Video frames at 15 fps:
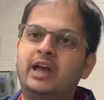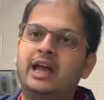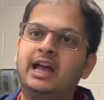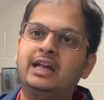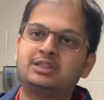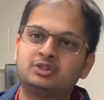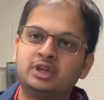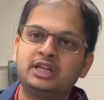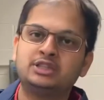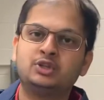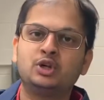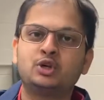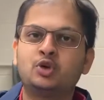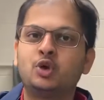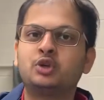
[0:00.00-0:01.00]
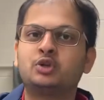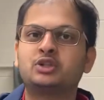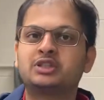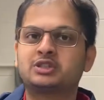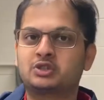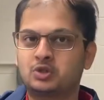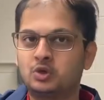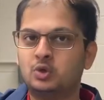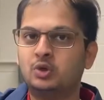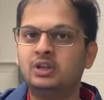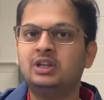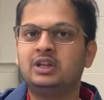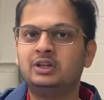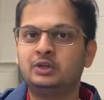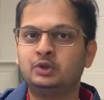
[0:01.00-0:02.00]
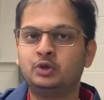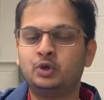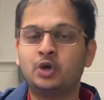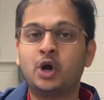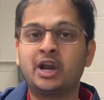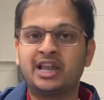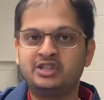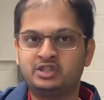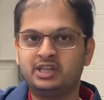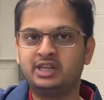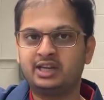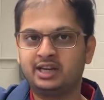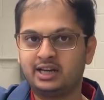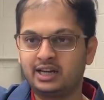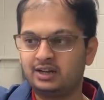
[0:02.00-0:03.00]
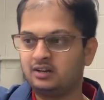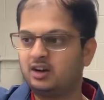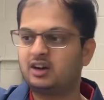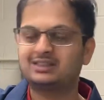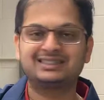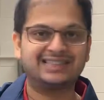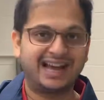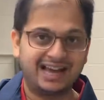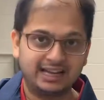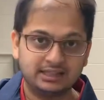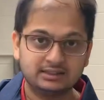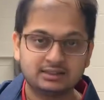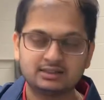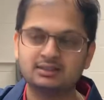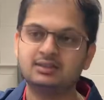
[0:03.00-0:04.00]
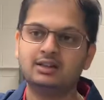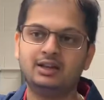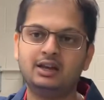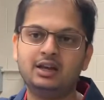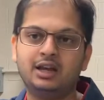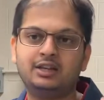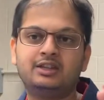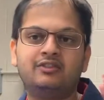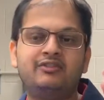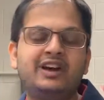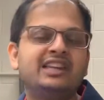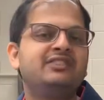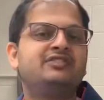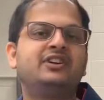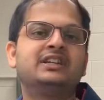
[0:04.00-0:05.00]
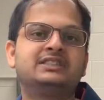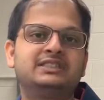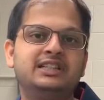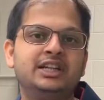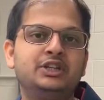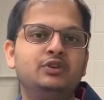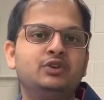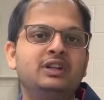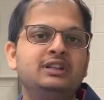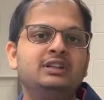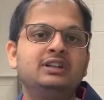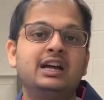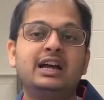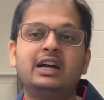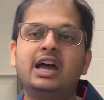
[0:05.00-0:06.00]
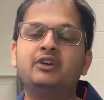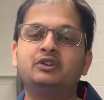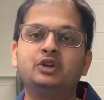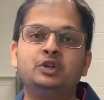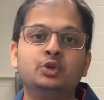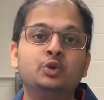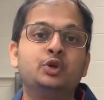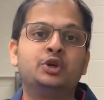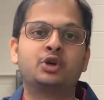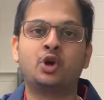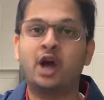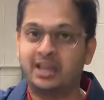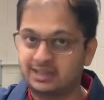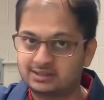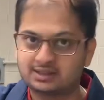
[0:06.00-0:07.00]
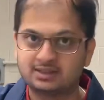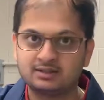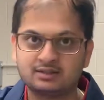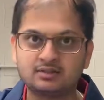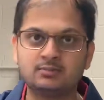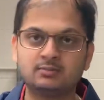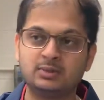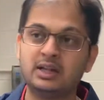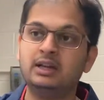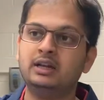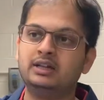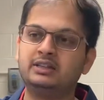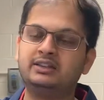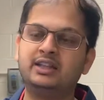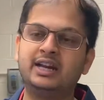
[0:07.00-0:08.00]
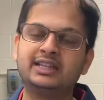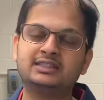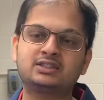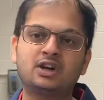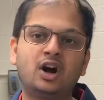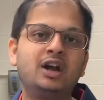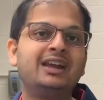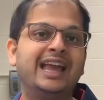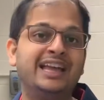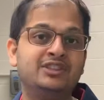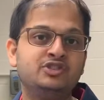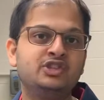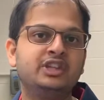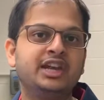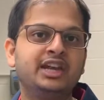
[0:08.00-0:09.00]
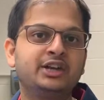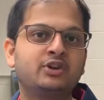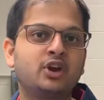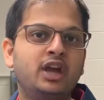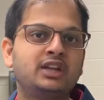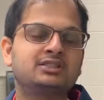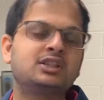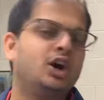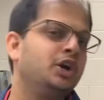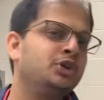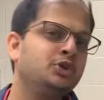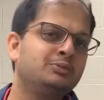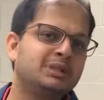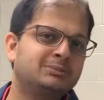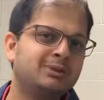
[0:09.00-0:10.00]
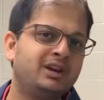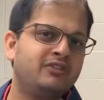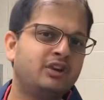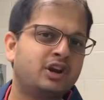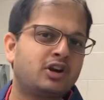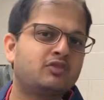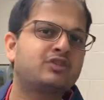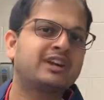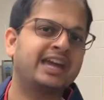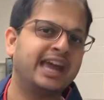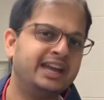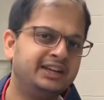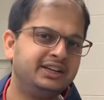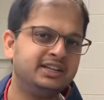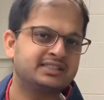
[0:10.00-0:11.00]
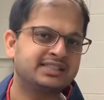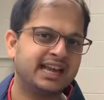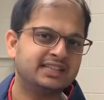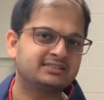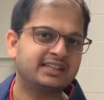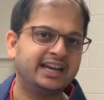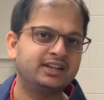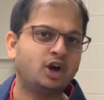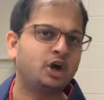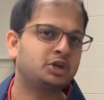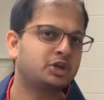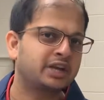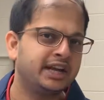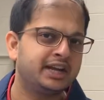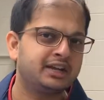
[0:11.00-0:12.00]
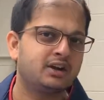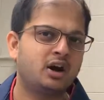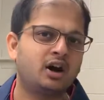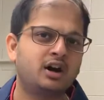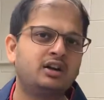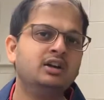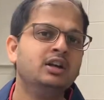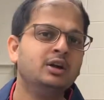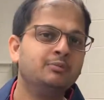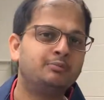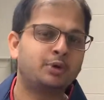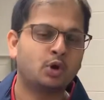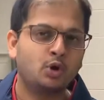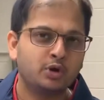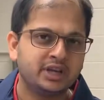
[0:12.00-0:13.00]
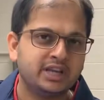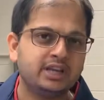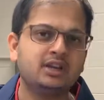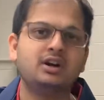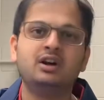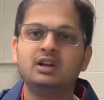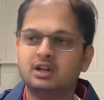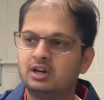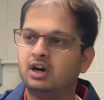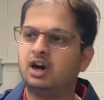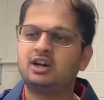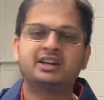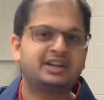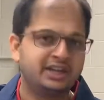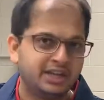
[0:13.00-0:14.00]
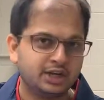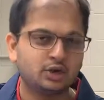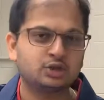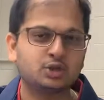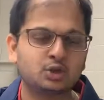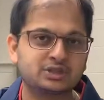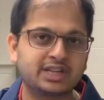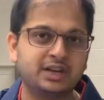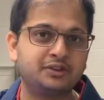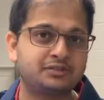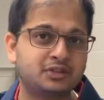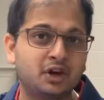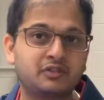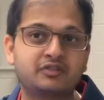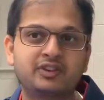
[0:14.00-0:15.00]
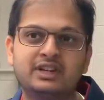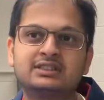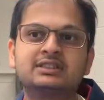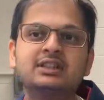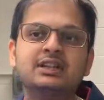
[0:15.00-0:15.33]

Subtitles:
as soon as you go to the school to do your engineering or science, in the very first year you will have to do drawings. That is called engineering drawings, or you must be aware of CAD designs, right? AutoCAD or ProE or Creo, those kind of softwares.